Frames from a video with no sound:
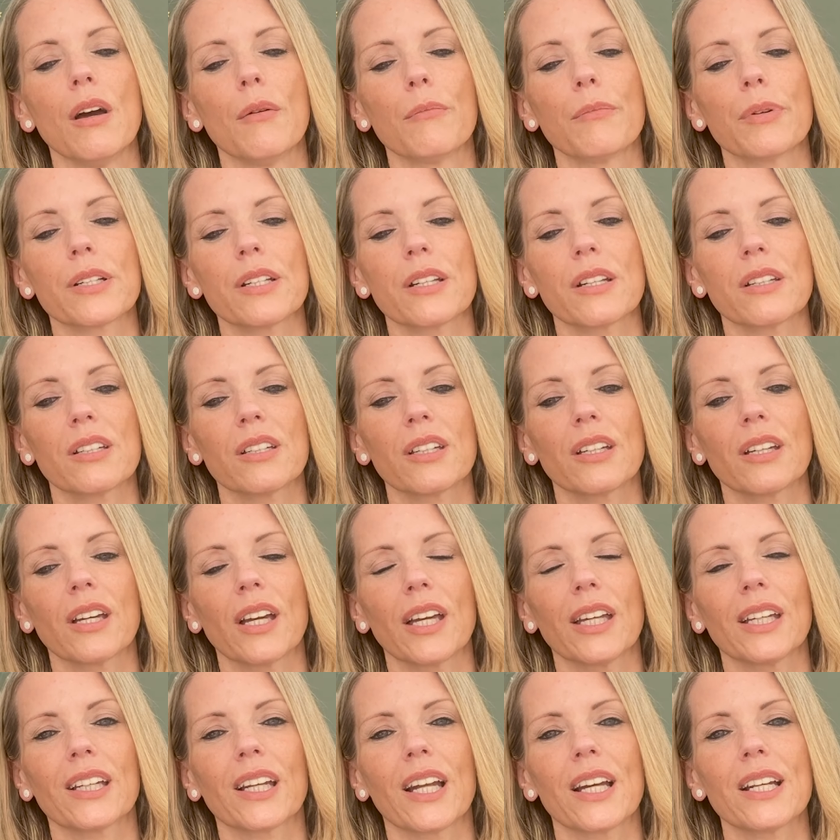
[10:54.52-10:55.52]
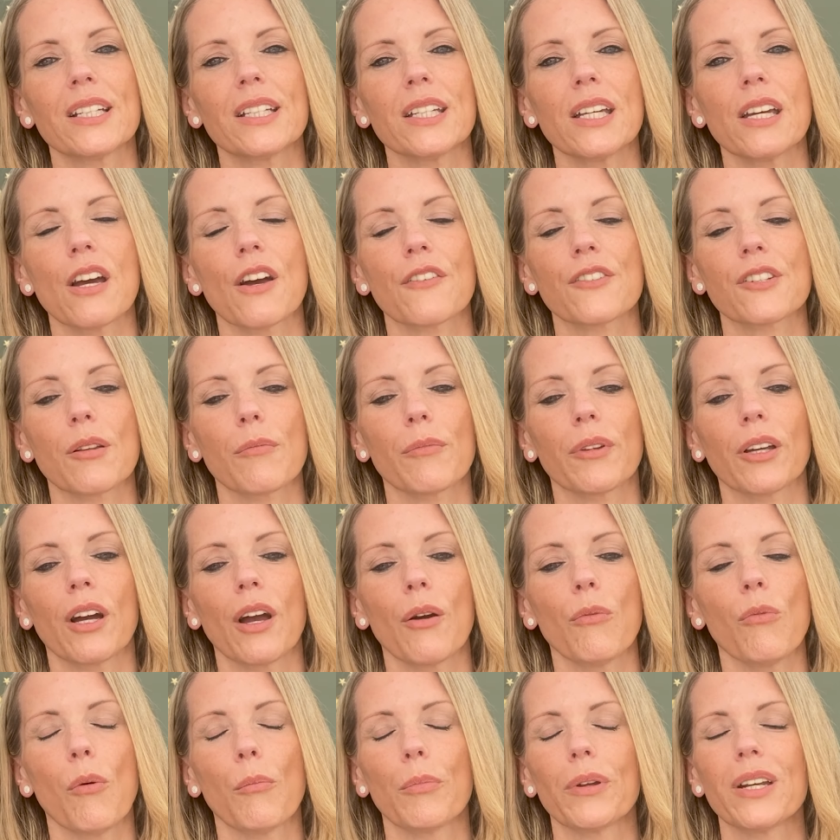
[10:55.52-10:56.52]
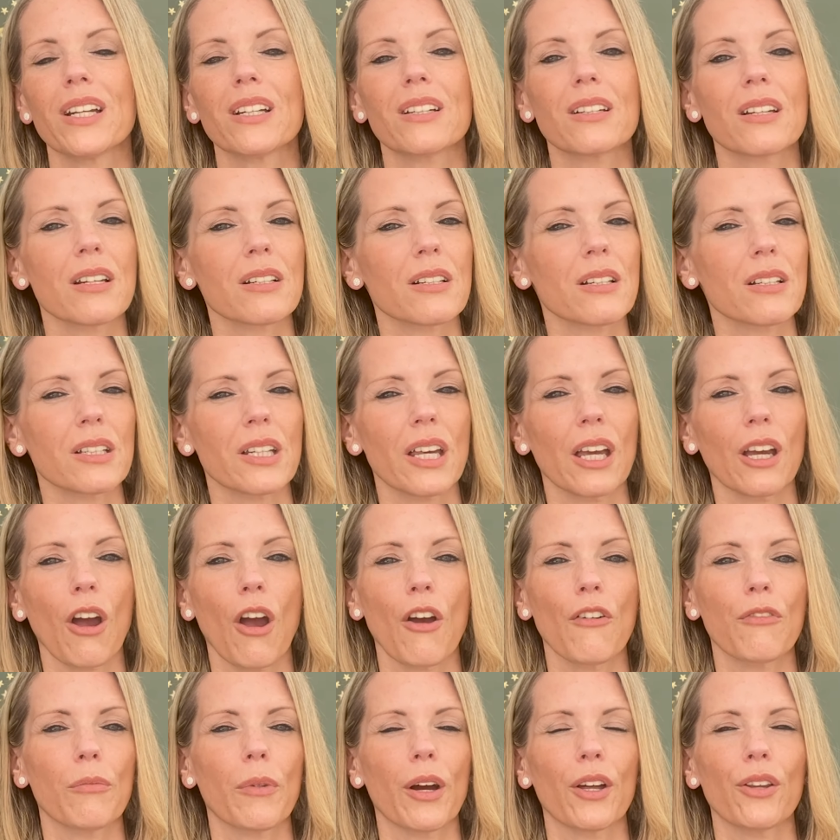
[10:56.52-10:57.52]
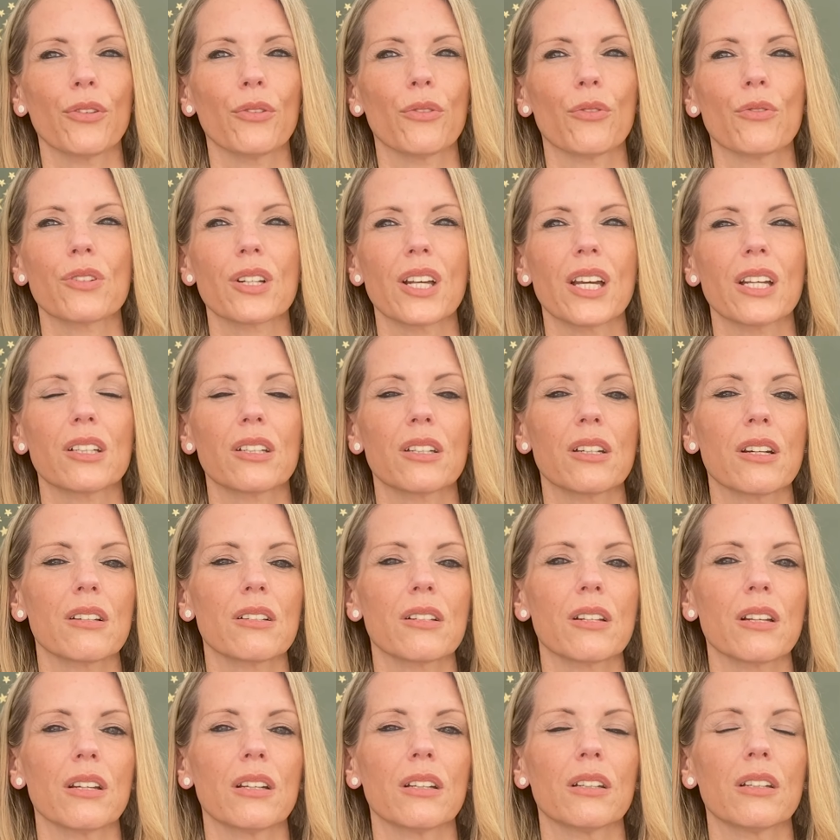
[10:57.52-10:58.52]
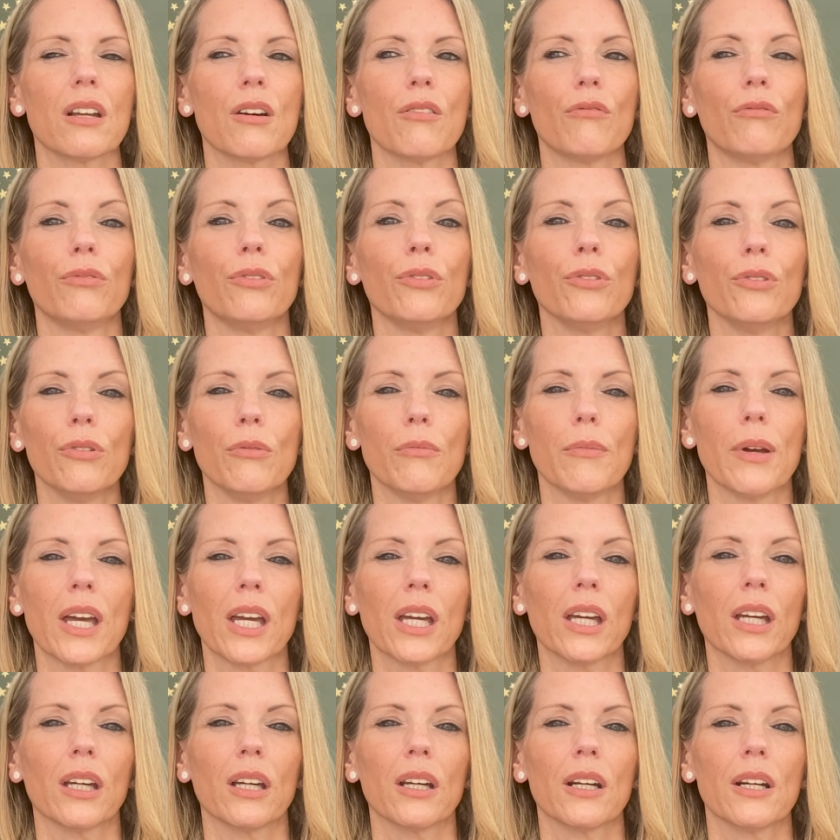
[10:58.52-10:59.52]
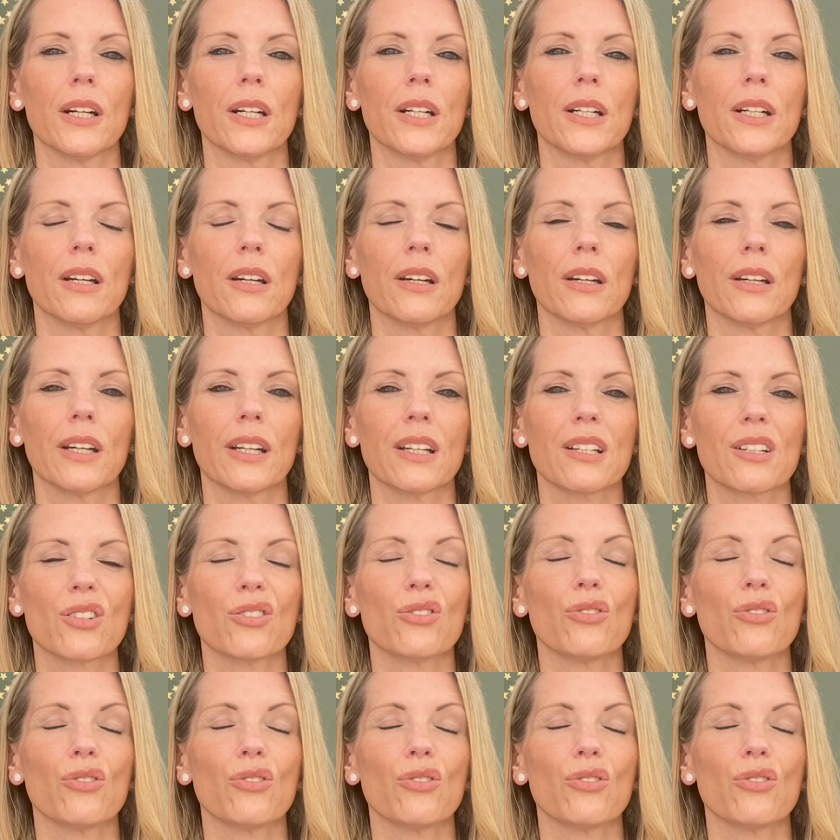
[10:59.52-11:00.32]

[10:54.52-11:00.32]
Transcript: persisting in an idea of something I want, but it doesn't take over my thoughts. It doesn't rule me. It's